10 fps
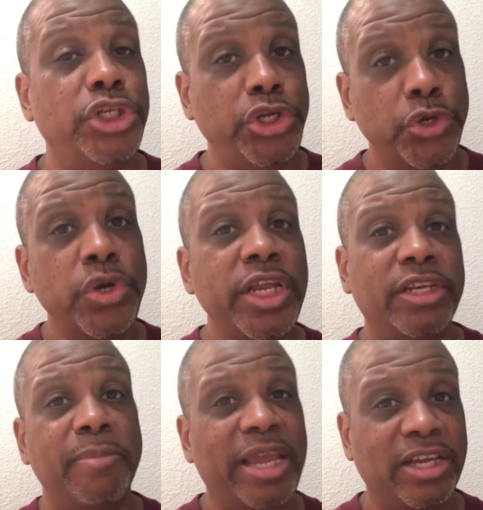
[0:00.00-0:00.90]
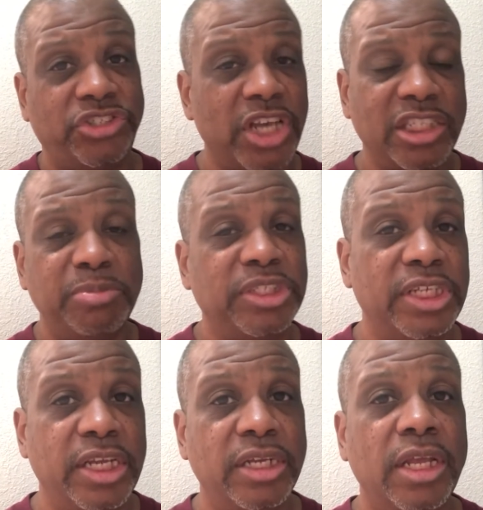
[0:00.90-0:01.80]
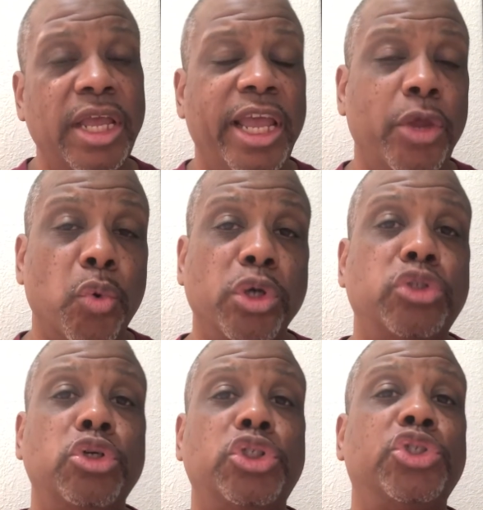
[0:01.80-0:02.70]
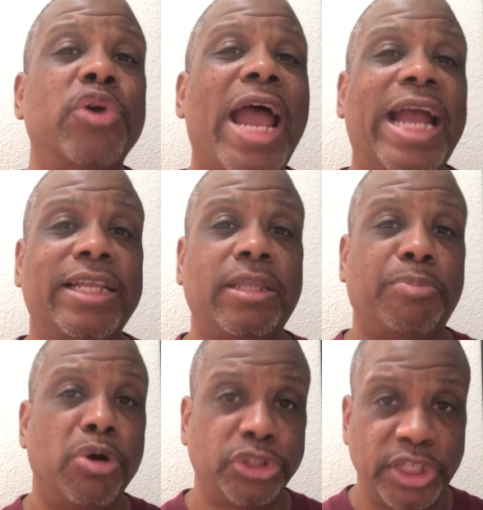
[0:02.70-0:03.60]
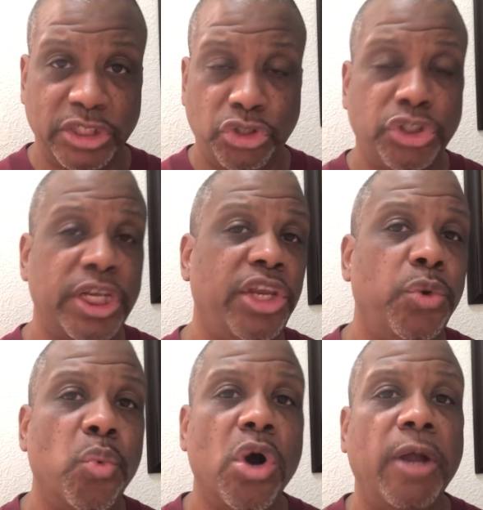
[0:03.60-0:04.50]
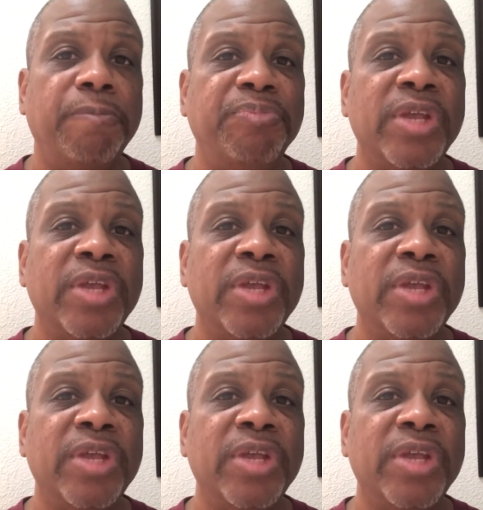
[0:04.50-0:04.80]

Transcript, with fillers: you need to make adjustments in order to attract the person that you say you want.